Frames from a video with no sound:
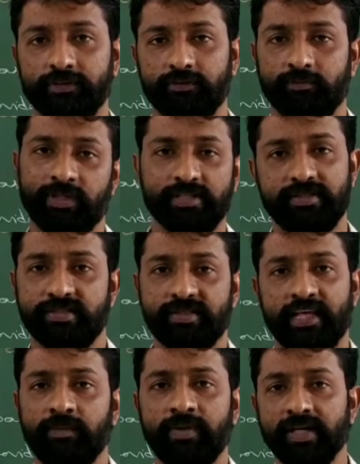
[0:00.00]
Means this
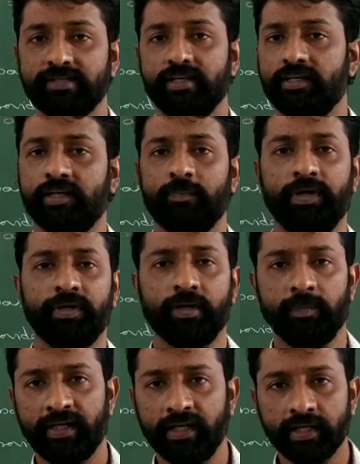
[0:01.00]
name has got
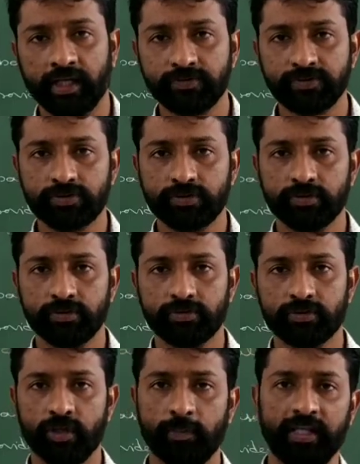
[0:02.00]
repeated many times
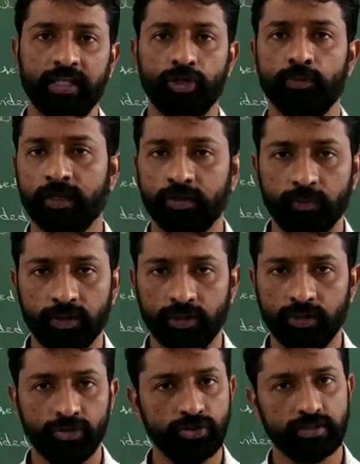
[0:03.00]
to the many human
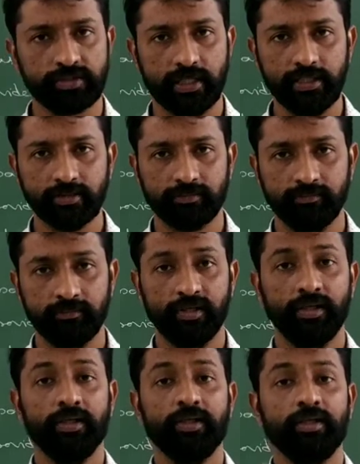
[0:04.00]
individuals, right?
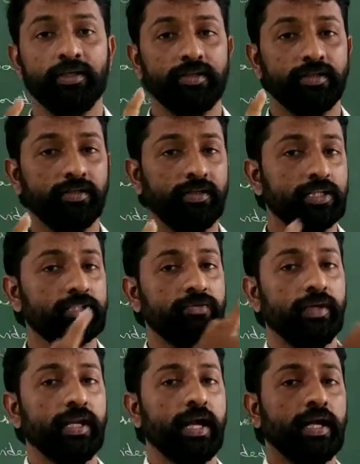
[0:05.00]
This
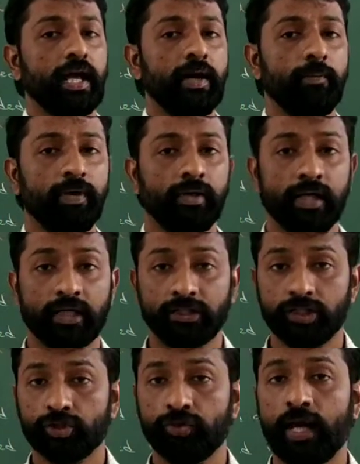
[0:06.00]
will not happen or
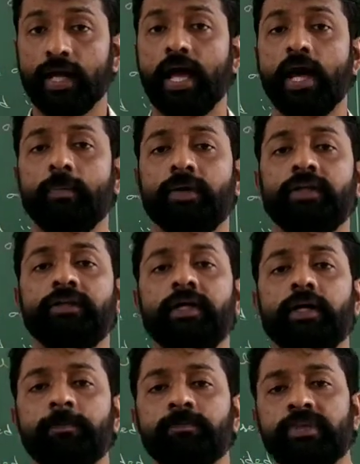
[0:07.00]
this should not happen in
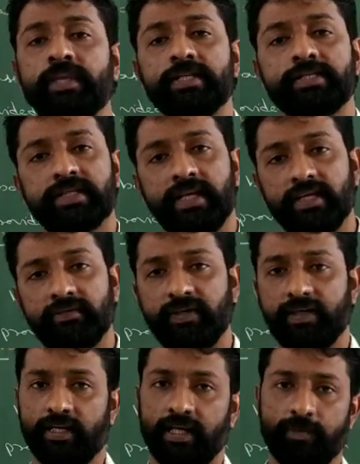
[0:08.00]
the
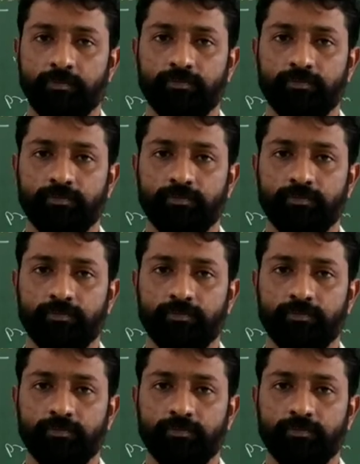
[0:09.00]
scientific name.